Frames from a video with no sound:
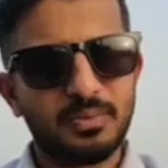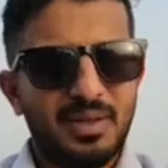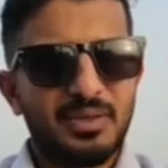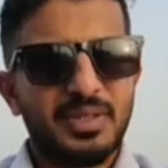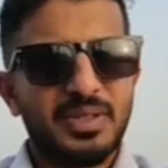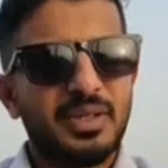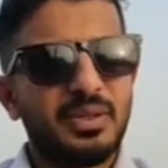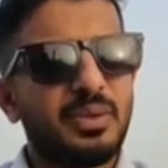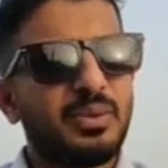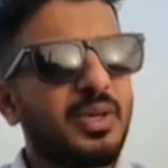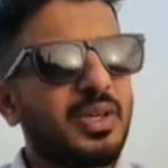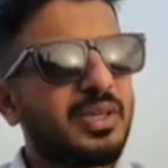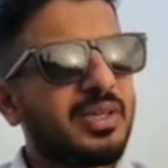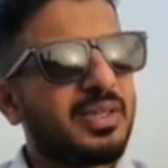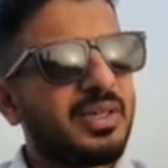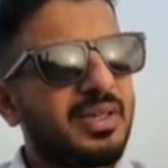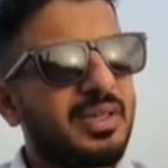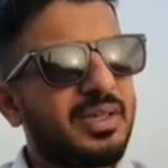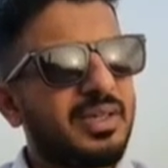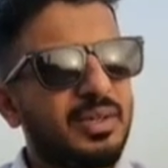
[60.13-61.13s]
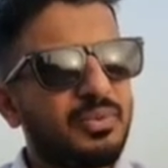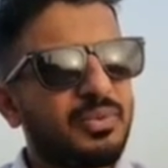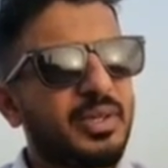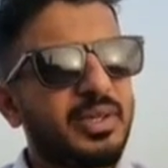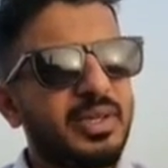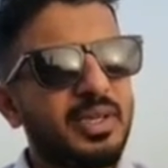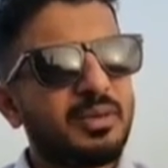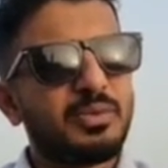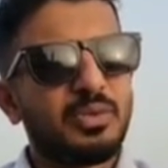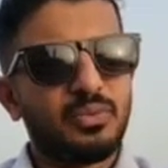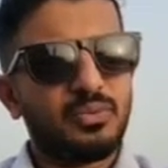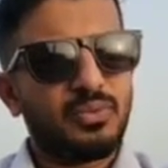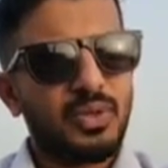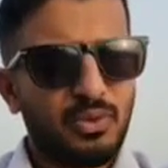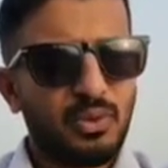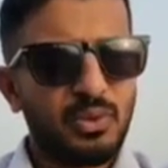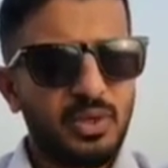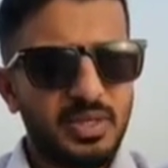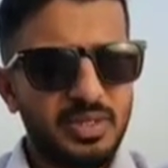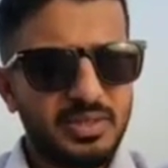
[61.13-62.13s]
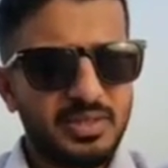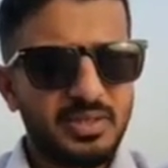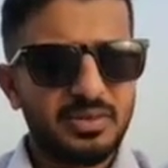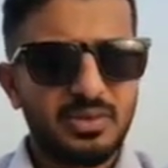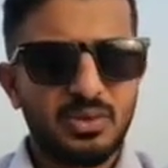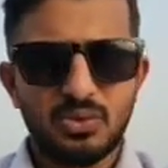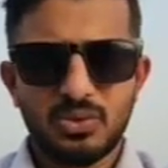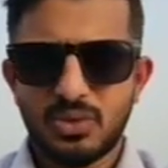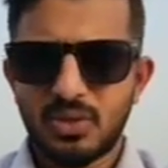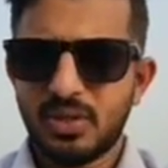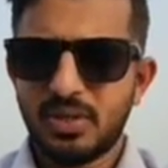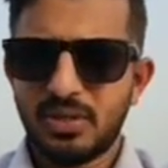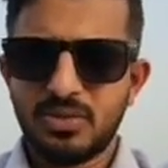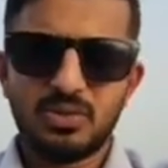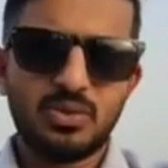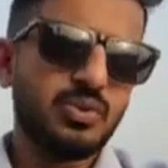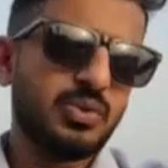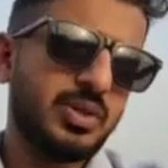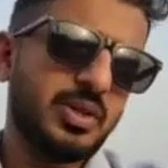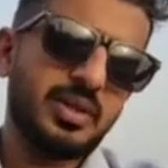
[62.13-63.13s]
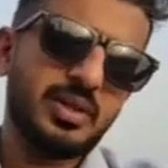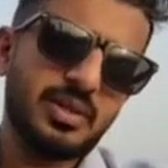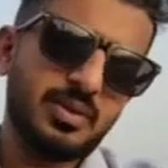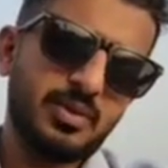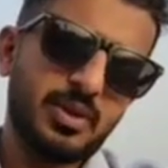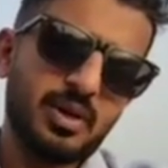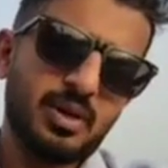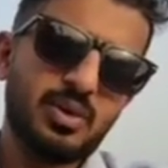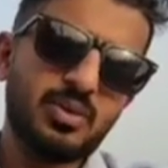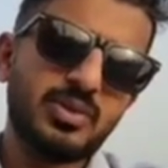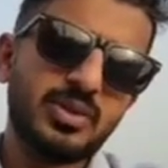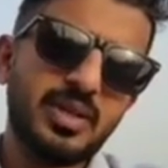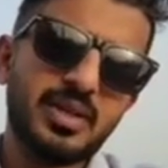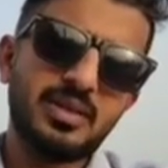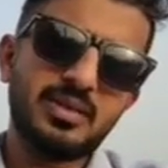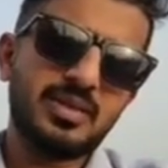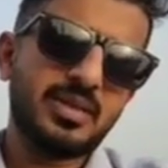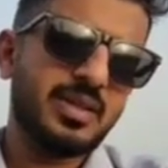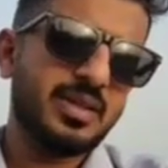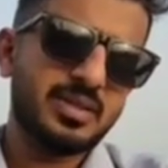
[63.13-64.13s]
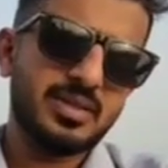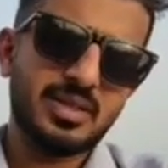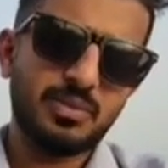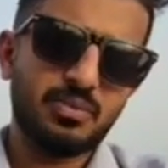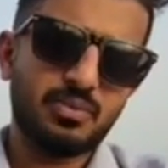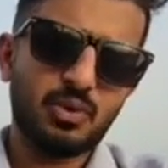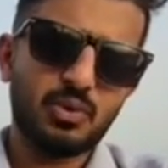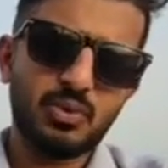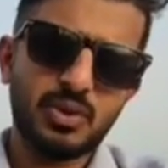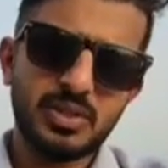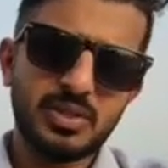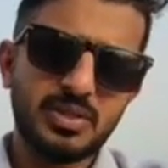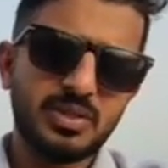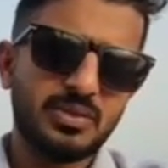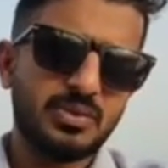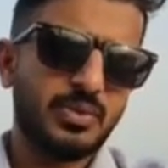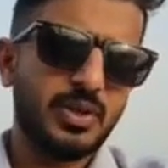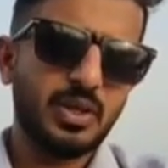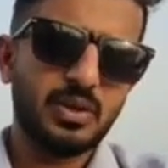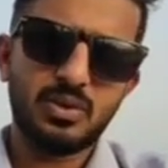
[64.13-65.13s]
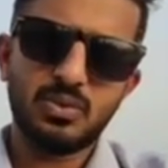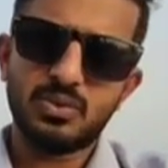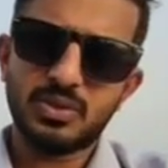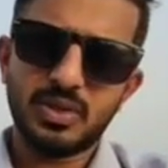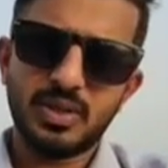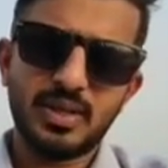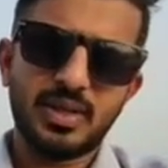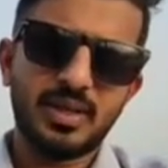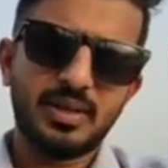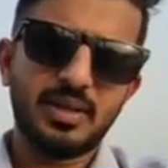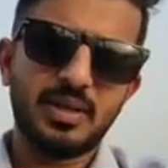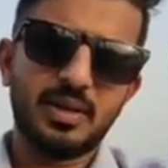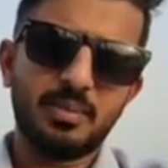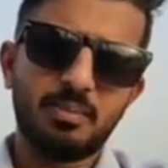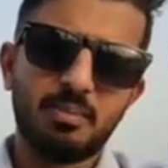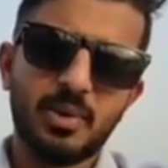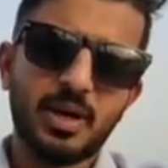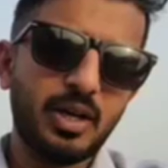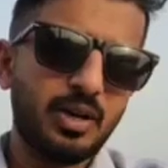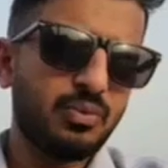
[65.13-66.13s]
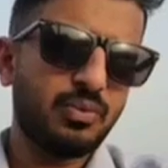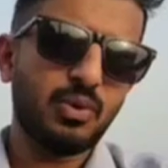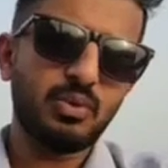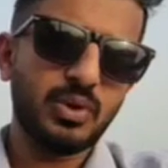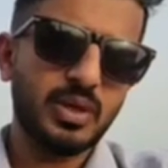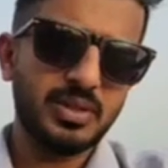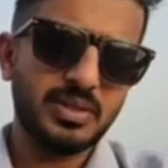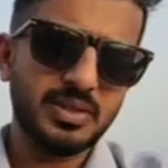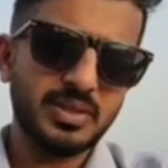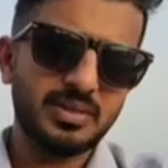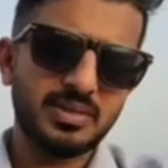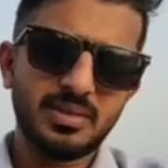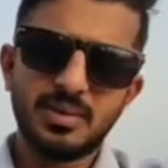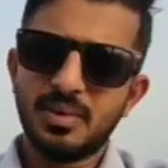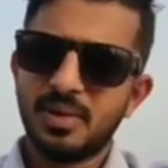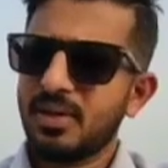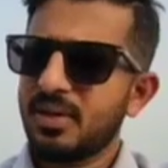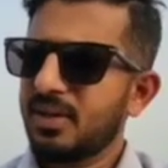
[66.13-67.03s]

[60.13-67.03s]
I will tell you what are the different types of foundations usually is using in the warehouse. That is strip foundations we are using, and the pile foundations.